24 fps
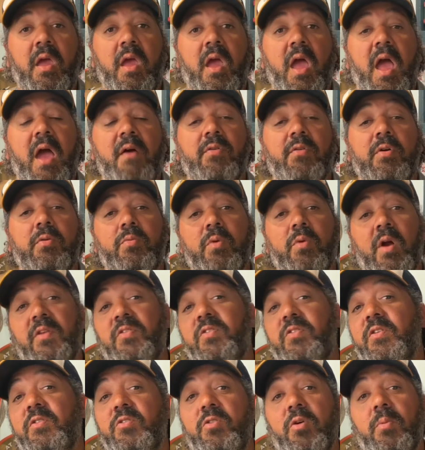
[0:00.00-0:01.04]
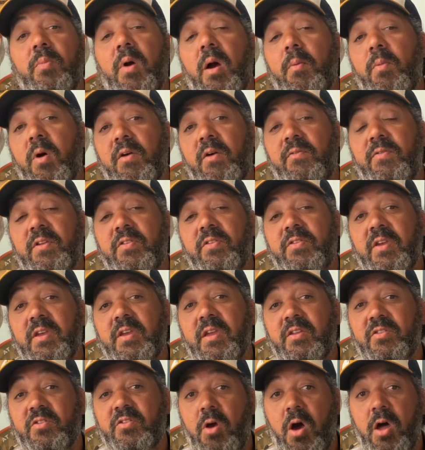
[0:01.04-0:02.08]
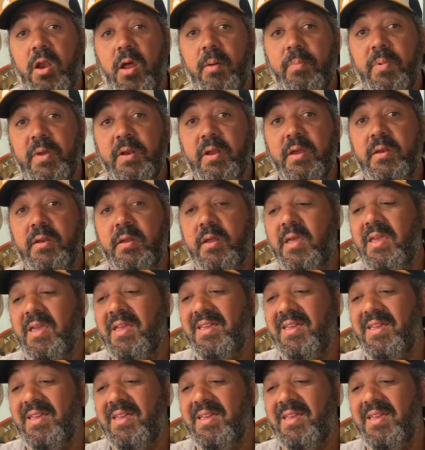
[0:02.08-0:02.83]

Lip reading: ever runs into a barbed wire fence and gets caught up in it,